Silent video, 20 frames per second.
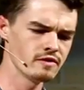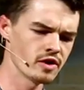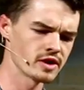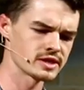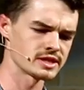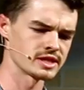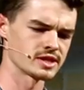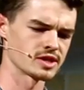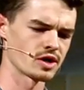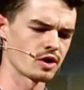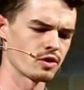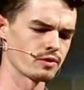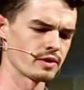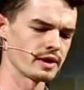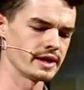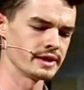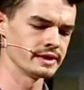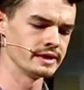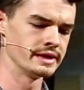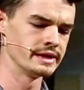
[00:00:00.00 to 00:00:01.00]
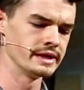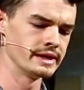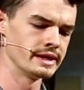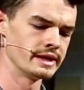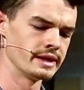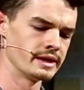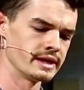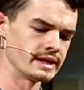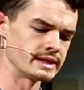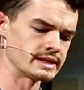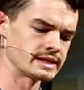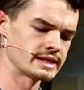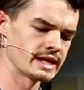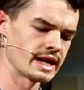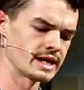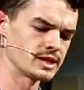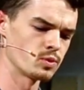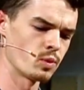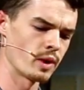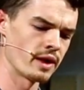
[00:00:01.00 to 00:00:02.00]
verses I'll read. It
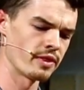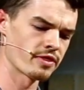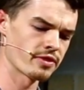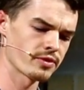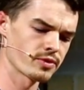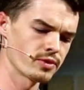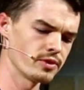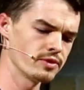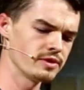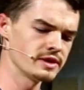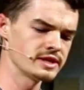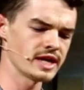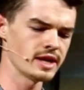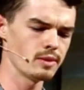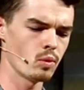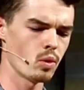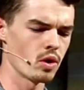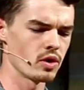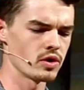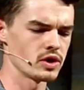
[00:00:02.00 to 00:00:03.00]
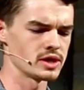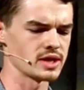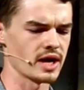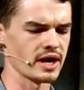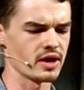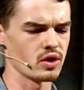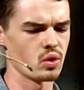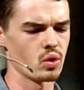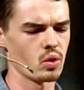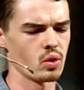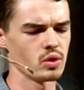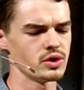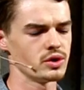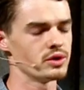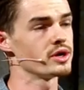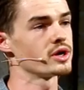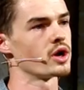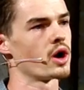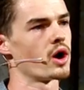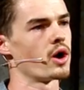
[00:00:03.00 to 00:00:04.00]
says, when through the deep waters I call
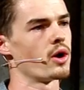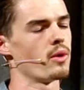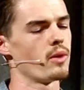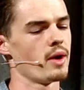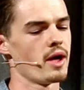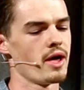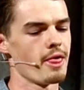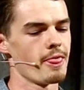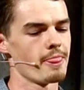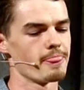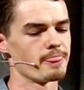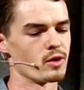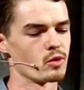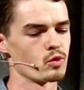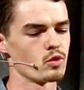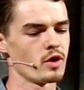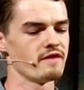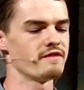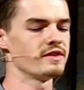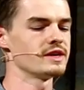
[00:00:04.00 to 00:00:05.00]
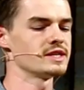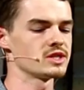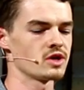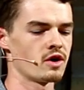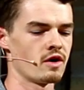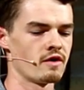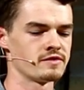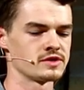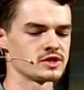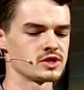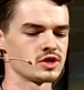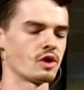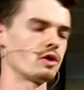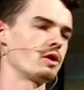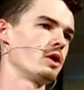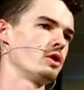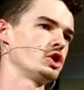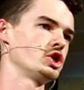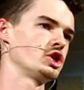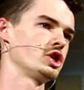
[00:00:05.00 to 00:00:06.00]
You to go, the rivers of
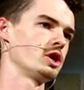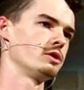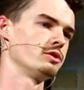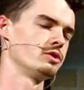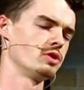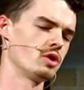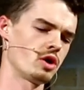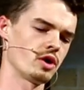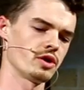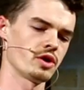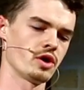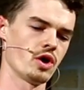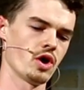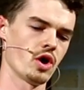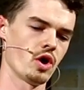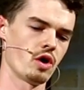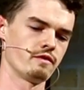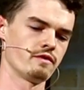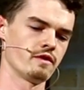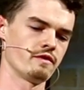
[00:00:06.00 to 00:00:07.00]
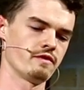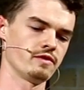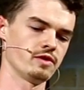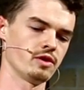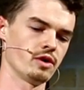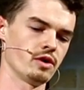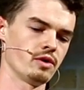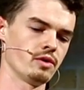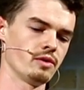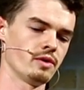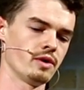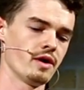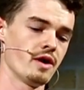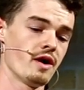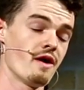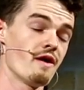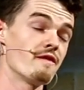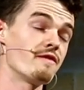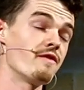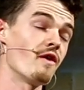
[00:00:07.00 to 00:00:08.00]
sorrow shall not overflow.
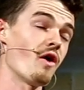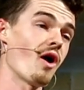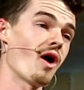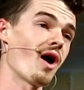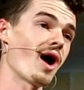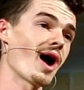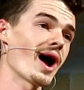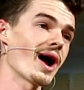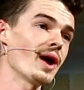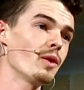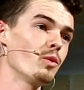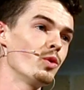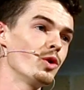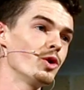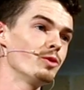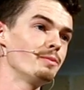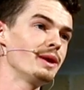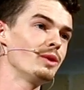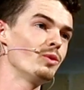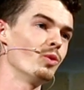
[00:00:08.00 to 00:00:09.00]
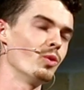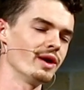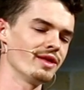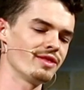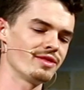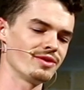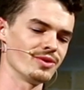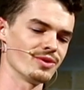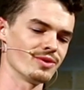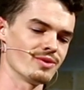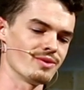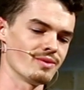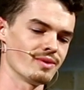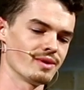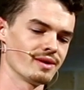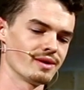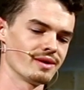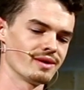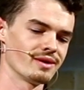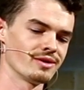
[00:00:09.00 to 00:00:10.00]
For I will be with You,
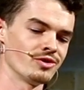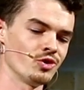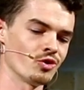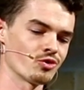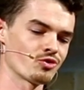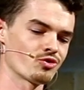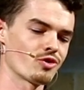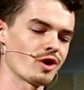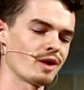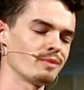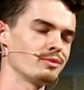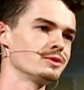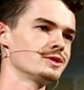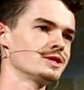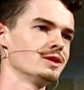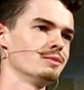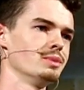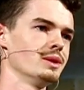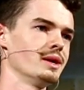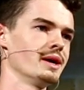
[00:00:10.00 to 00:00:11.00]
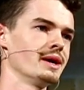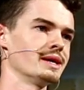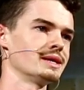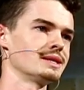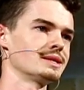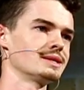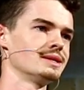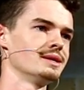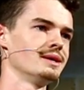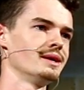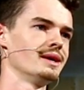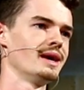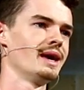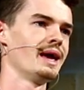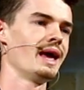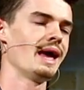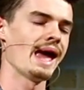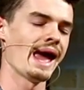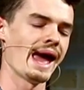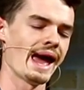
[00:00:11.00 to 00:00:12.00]
Your troubles to bless,
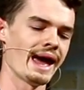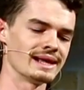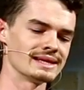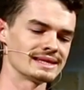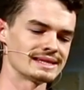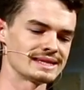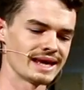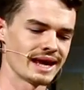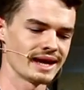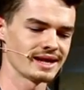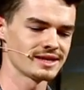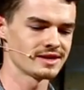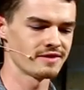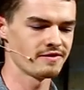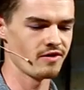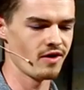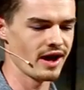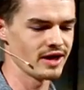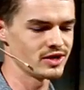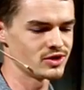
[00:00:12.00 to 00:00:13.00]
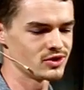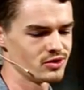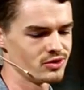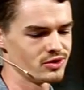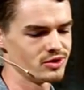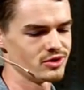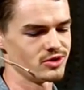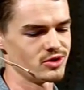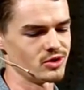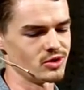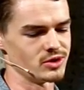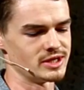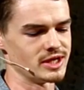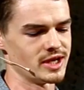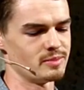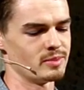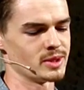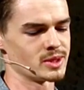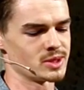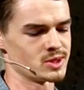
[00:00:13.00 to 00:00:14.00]
and sanctify to You Your
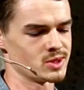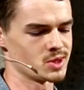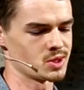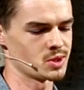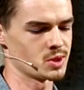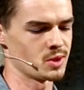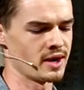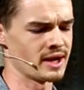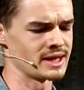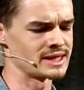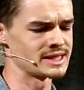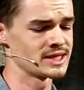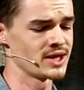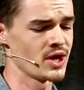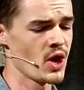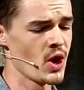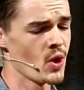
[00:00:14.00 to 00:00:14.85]
deepest distress.